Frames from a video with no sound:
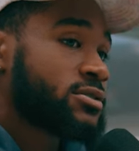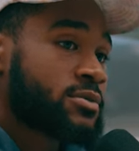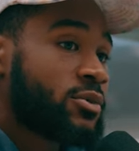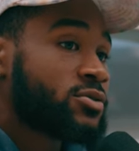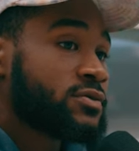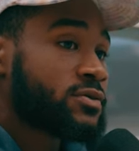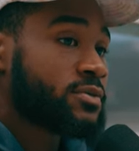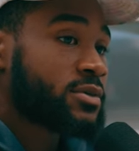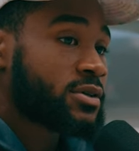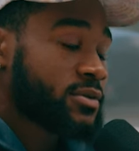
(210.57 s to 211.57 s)
Most of them,
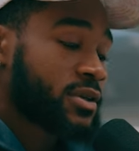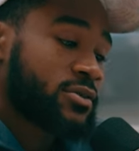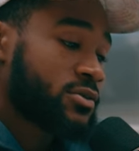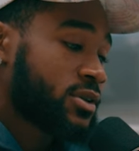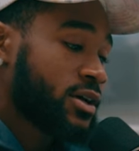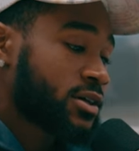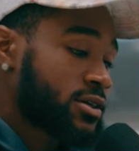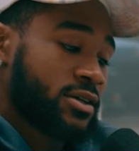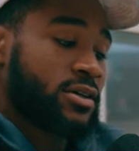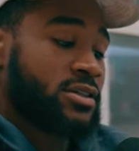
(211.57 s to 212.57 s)
I'm not gonna lie,
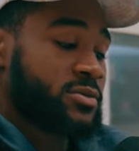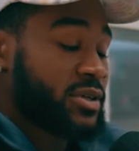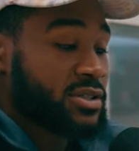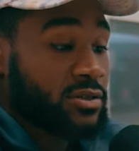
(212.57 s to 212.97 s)
especially